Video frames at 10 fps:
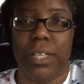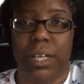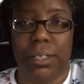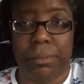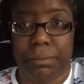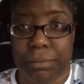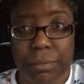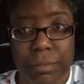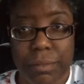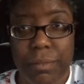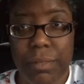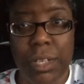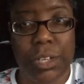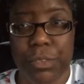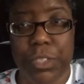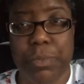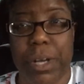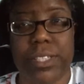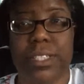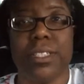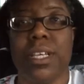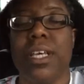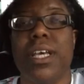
good responses,